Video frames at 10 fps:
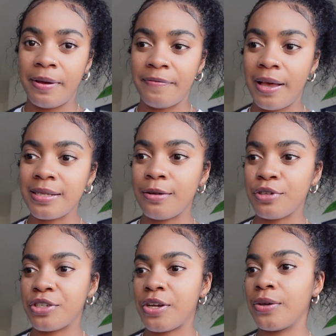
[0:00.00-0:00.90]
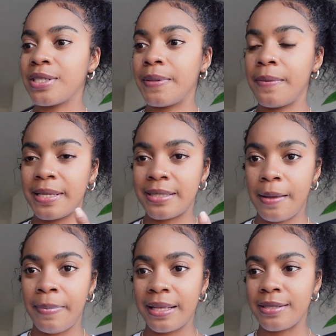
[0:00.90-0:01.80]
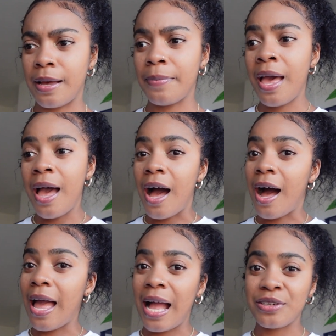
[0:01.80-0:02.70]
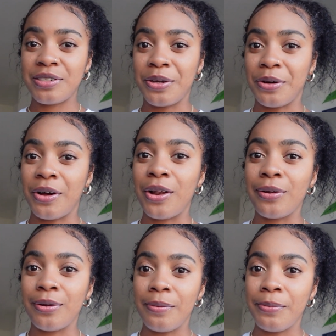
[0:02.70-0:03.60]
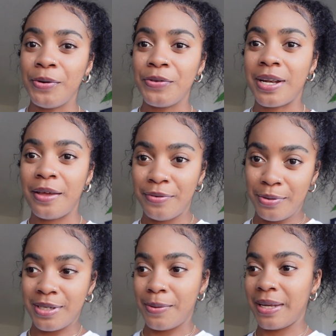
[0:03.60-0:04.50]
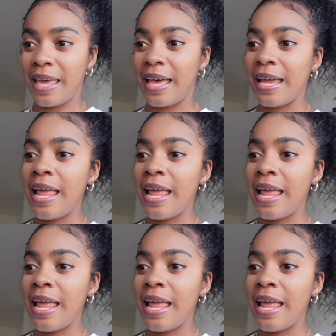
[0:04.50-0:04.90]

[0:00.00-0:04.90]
But first I'll just show you some of the bits that I picked up. I actually got a lot more than I thought I would get.